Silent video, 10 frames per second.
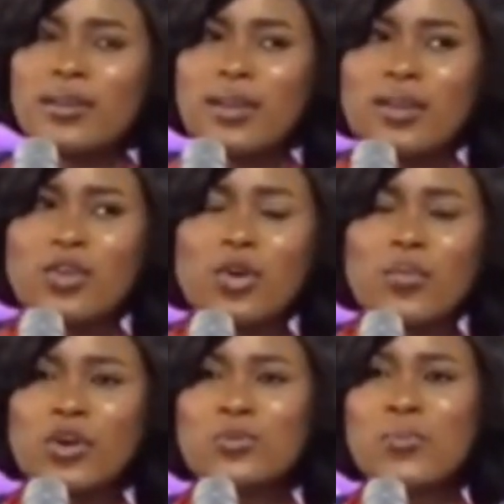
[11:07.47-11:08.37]

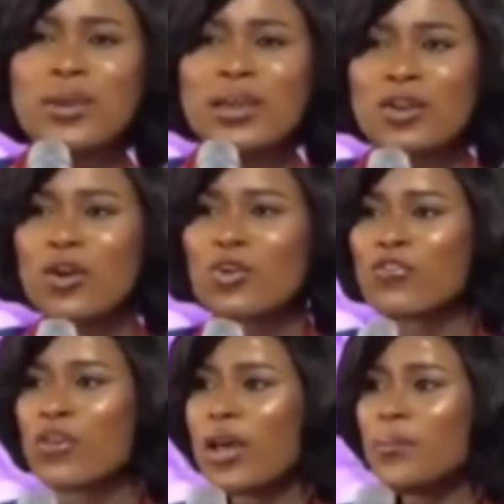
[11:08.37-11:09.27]
Because we bring a lot
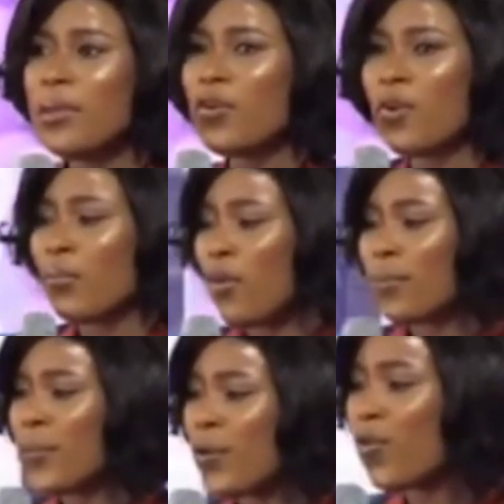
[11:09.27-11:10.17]
of people on board,
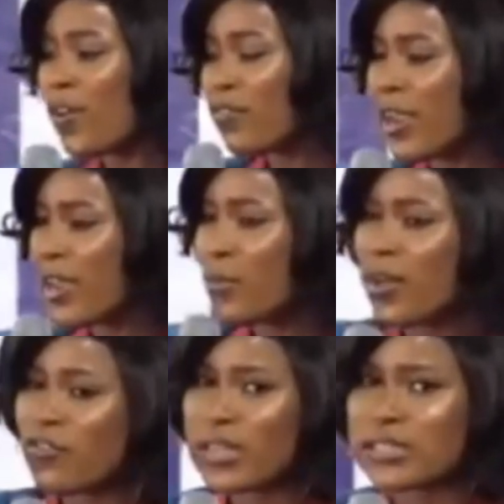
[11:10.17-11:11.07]
people very
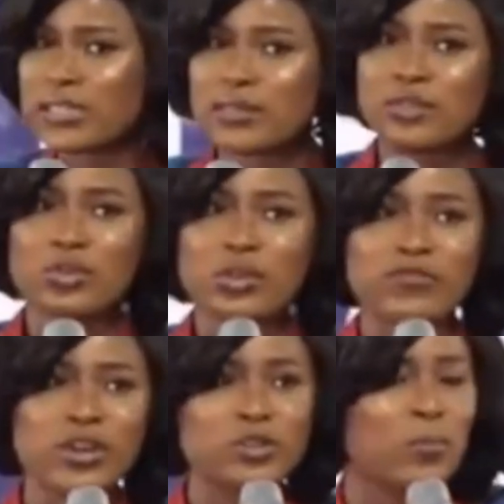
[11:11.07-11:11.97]
well versed in, the
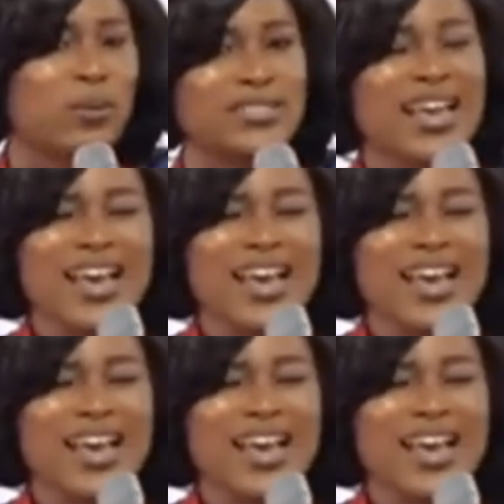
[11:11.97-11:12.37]
various topics.